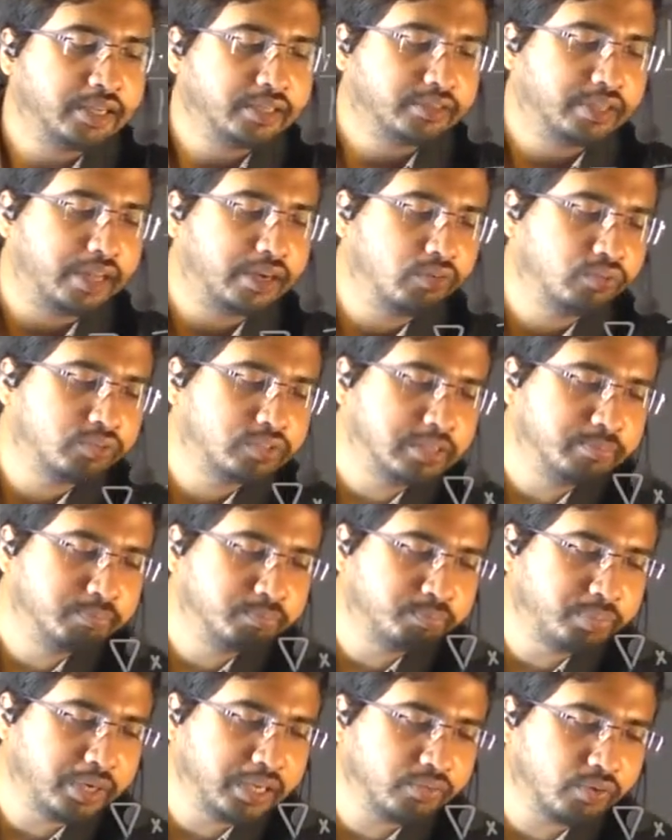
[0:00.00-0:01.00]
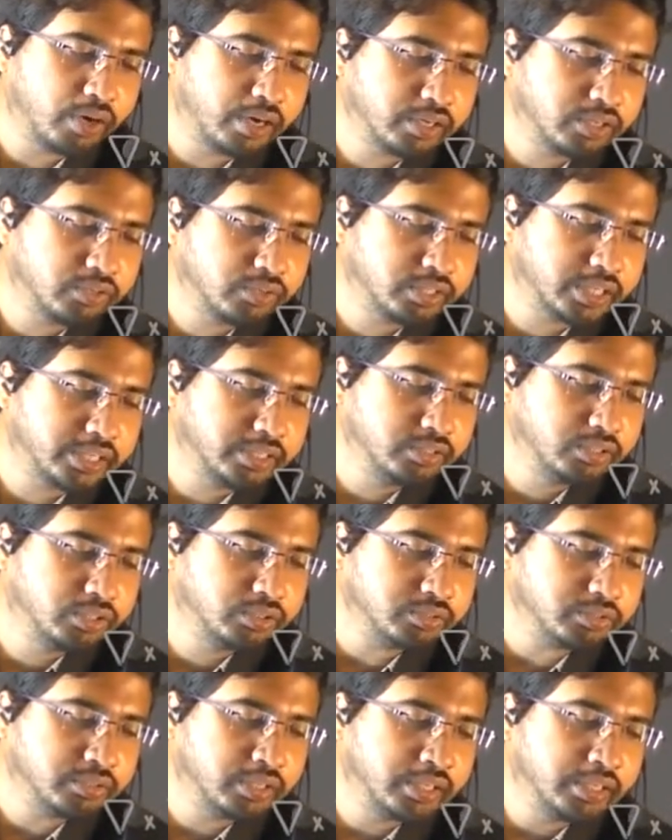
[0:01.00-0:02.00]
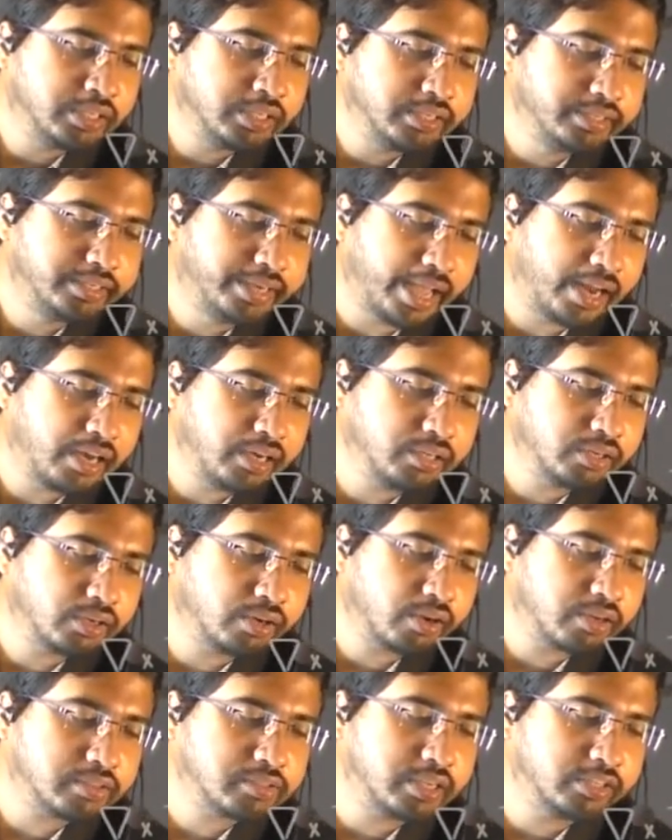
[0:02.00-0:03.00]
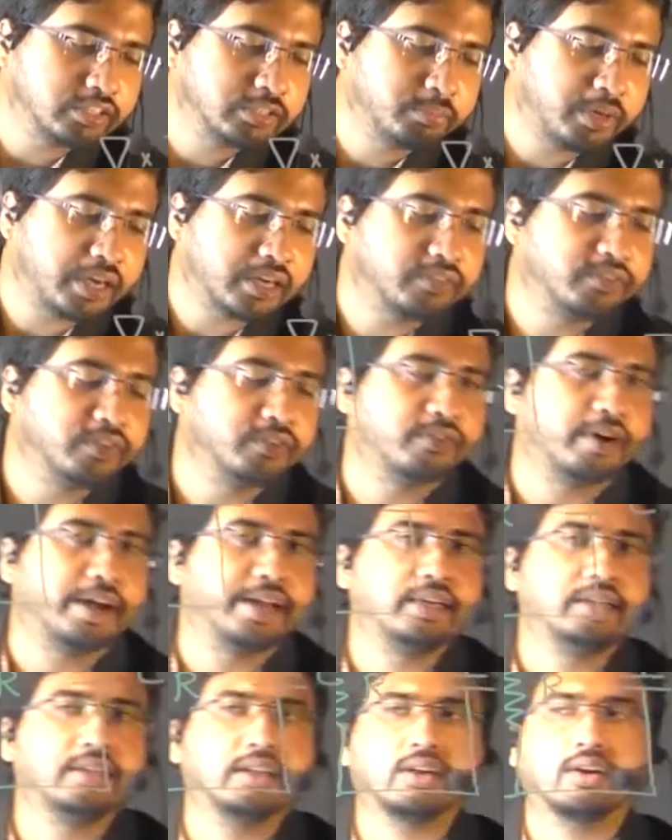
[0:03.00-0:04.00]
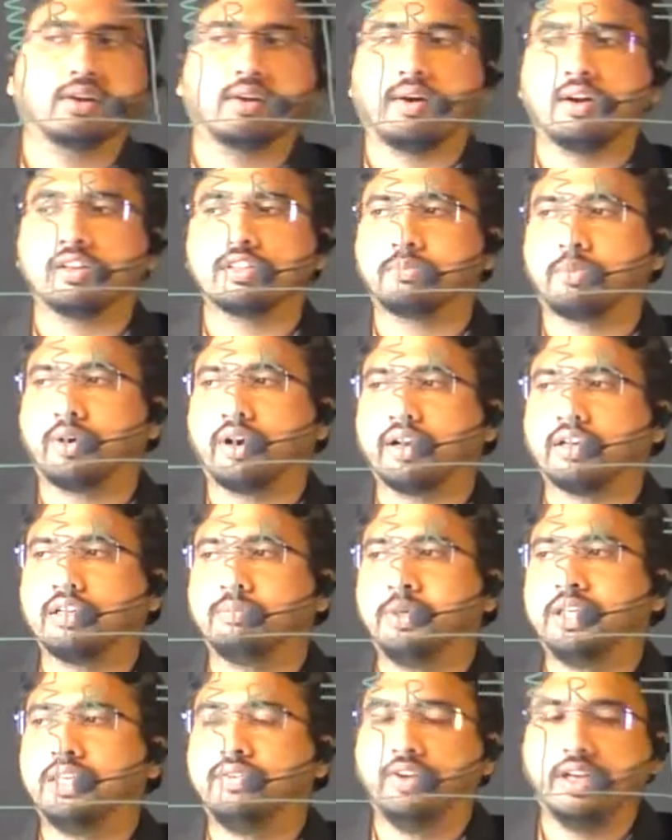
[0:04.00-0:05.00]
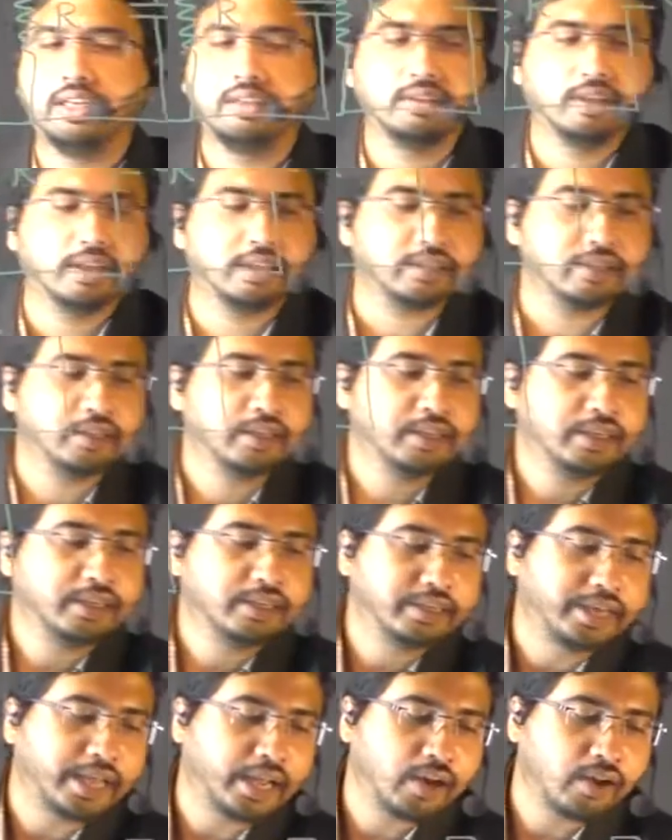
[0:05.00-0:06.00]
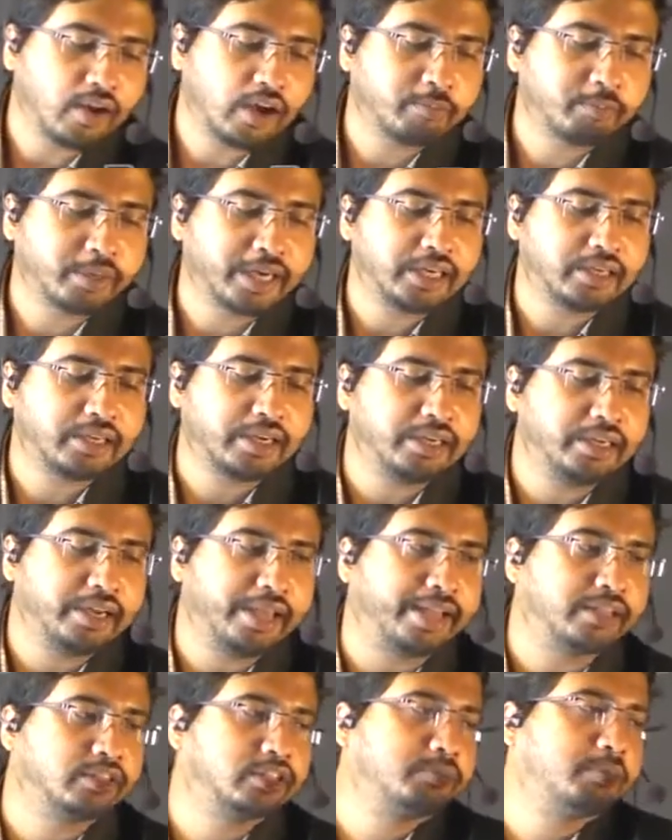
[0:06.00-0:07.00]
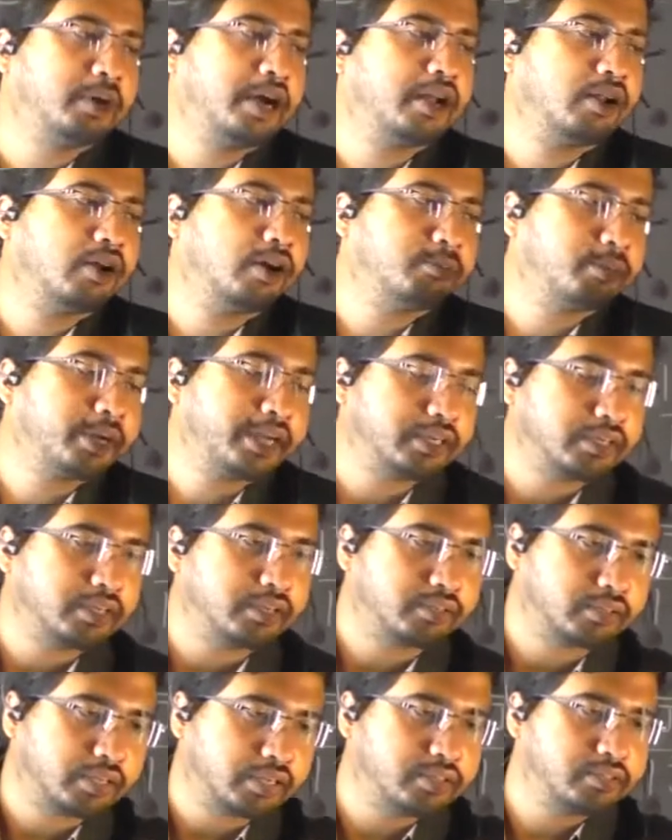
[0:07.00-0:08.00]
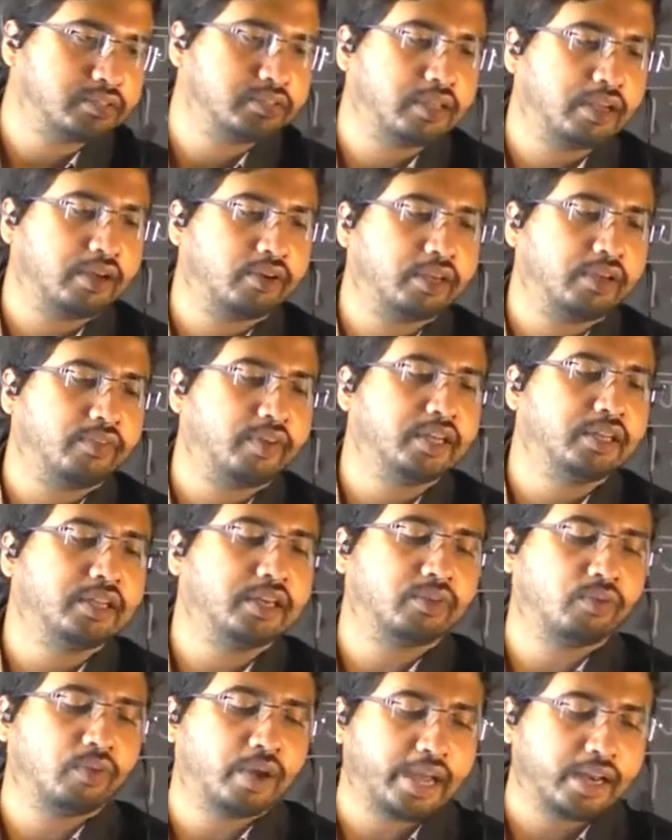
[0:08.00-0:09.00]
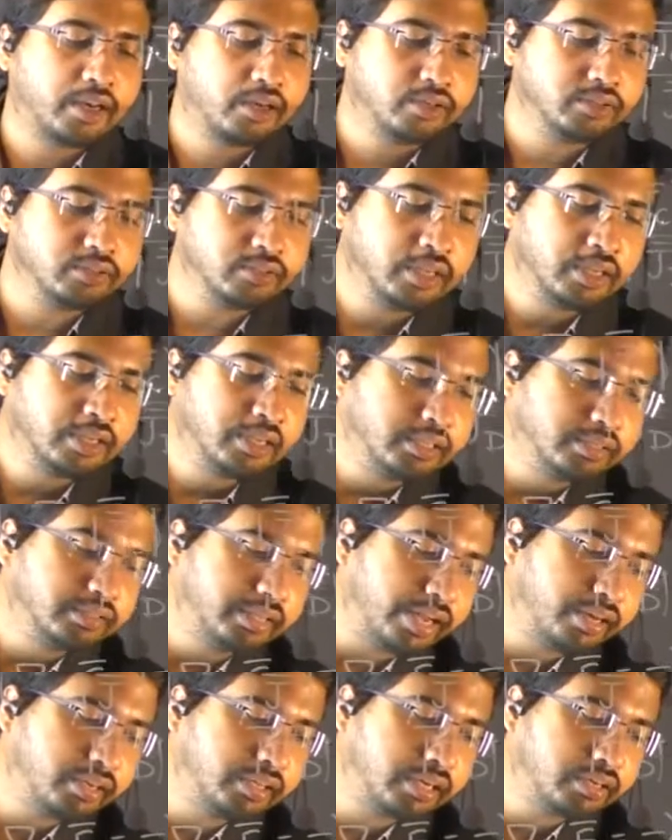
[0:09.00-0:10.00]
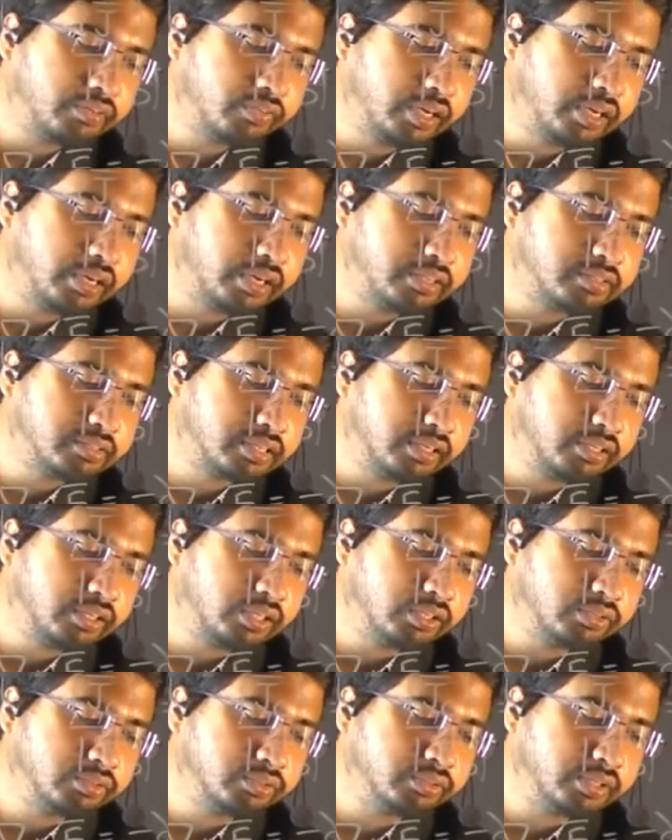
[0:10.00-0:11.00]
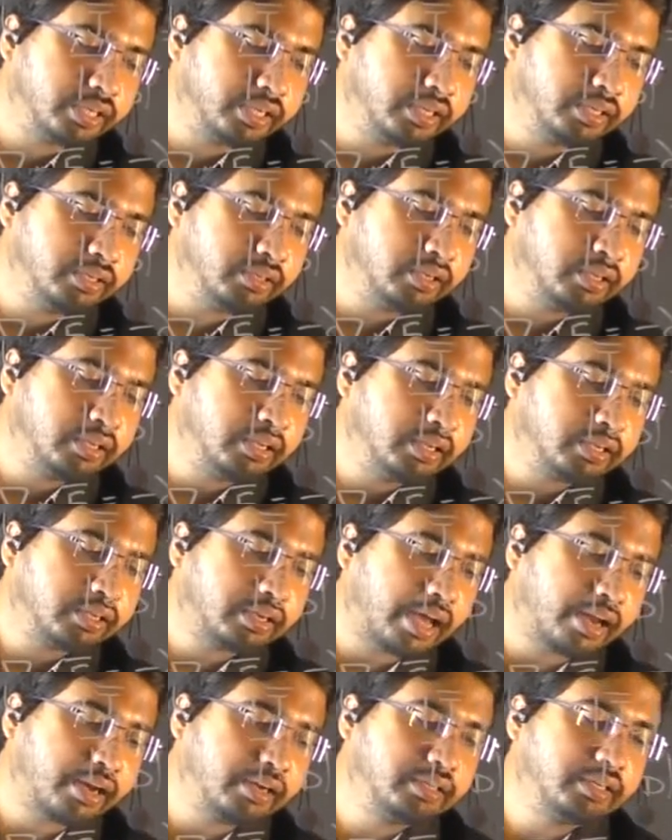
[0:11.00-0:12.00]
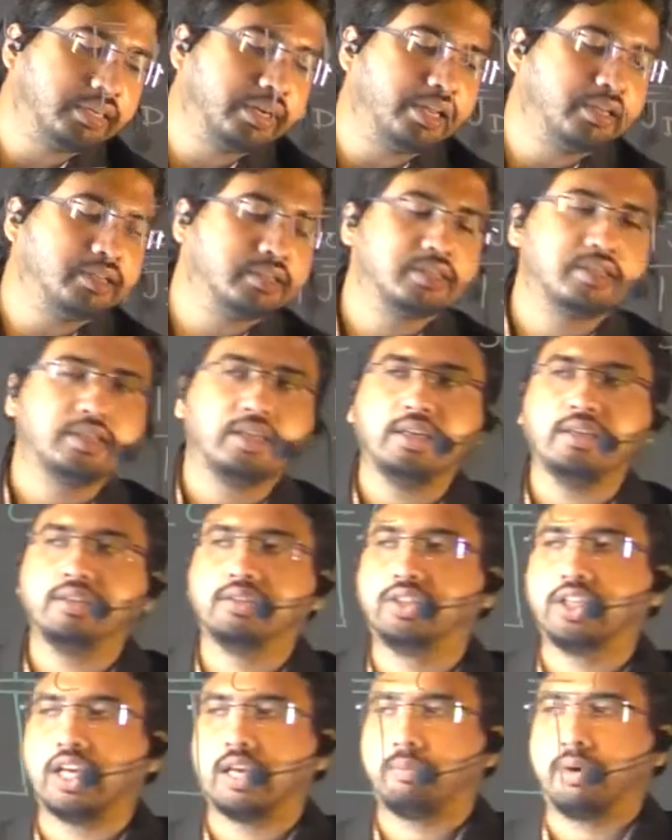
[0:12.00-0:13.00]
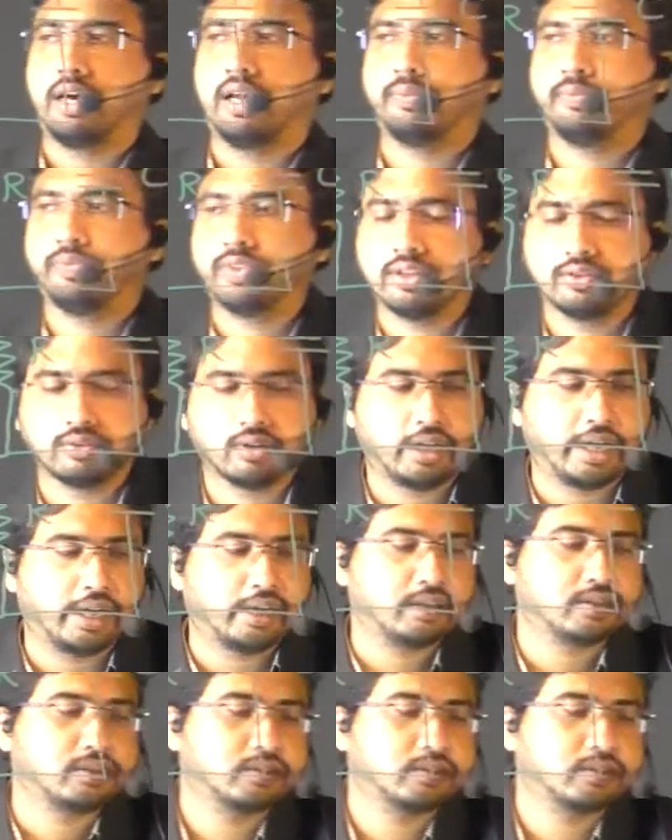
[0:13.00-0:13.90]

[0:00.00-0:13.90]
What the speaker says: then simply what you can do, del cross H bar, if you find the cross product between the del operator and H bar operator, that is they have given that value, then that will result you in current density J bar. So let us